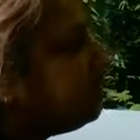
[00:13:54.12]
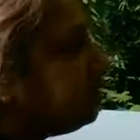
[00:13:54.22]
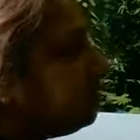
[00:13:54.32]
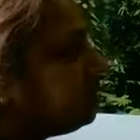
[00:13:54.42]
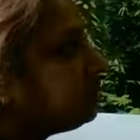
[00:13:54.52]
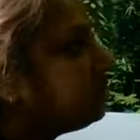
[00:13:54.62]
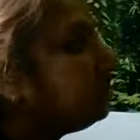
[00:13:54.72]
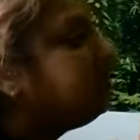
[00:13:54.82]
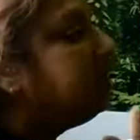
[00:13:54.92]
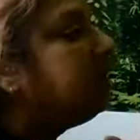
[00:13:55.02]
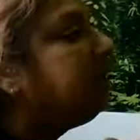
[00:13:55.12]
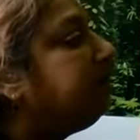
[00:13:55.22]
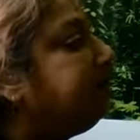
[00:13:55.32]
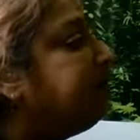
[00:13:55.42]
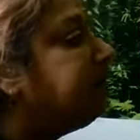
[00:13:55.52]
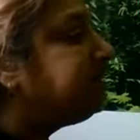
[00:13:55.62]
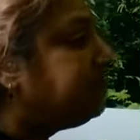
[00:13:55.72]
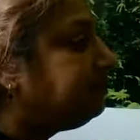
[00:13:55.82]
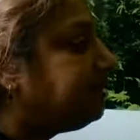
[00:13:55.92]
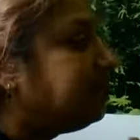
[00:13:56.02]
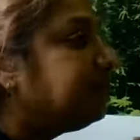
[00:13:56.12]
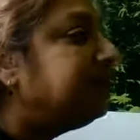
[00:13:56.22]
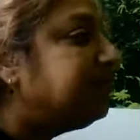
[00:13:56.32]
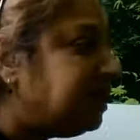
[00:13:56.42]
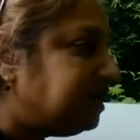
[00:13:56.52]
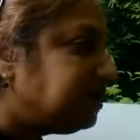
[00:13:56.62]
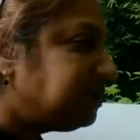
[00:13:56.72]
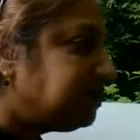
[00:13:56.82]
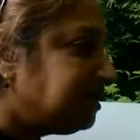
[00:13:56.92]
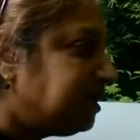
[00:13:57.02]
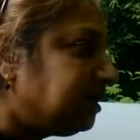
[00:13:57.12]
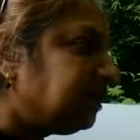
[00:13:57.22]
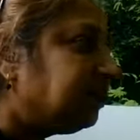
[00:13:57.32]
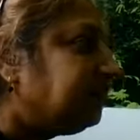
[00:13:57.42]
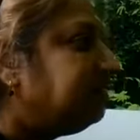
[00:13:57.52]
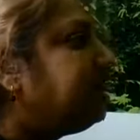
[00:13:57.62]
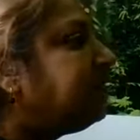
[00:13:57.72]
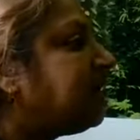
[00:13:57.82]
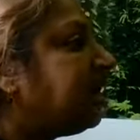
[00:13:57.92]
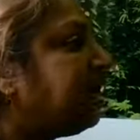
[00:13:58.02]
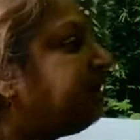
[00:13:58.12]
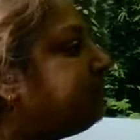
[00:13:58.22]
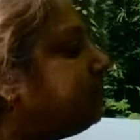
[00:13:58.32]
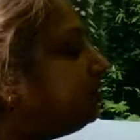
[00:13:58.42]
is the wisdom and grace that allows you